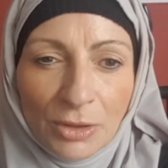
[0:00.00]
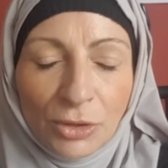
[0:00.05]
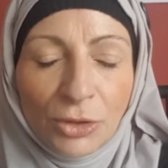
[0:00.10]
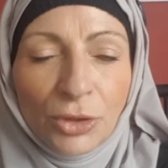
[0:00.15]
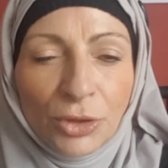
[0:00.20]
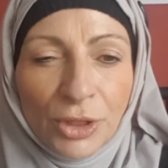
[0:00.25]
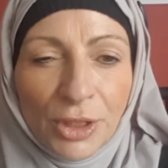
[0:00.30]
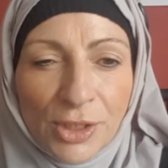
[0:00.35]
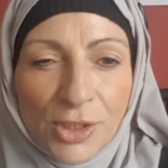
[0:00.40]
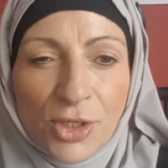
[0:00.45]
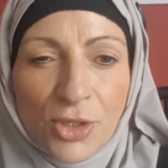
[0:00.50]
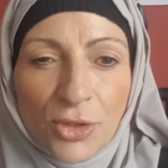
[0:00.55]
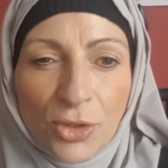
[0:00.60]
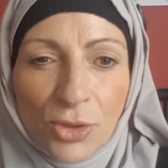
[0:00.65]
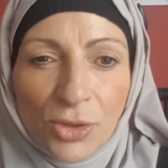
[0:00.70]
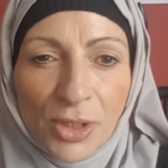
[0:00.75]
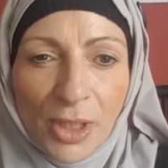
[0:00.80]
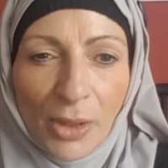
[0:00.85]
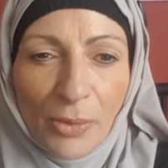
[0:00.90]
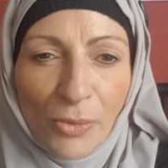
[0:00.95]
You need to
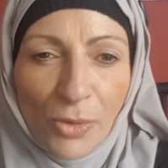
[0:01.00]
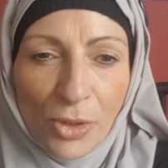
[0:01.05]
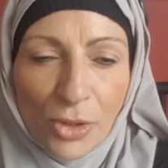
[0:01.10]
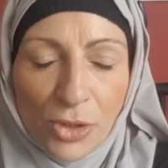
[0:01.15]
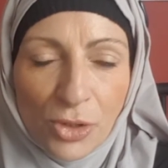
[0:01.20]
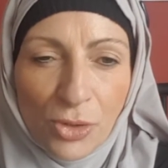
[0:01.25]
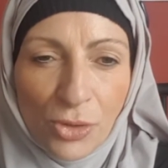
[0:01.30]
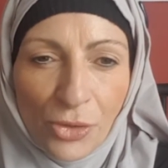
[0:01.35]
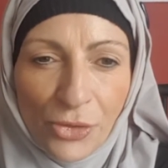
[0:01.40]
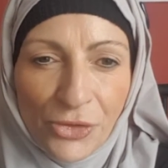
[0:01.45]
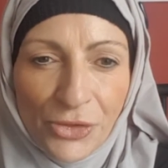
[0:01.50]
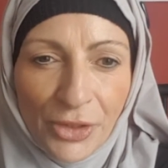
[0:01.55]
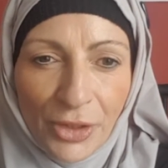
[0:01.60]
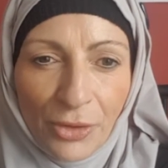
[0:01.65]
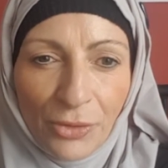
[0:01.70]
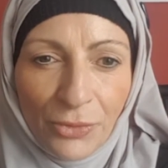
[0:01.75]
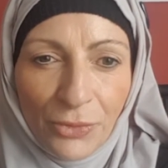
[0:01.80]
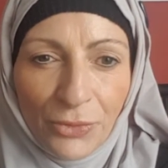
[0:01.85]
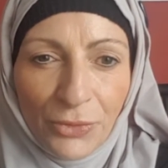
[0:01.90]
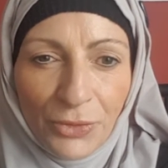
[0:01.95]
do that work
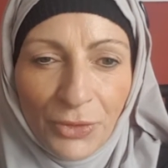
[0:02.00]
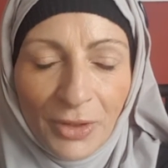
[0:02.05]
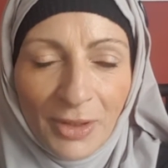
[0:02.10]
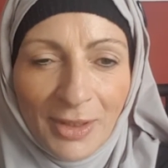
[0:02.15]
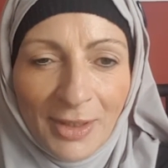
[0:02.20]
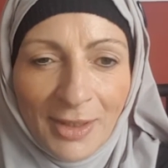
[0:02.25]
yourself.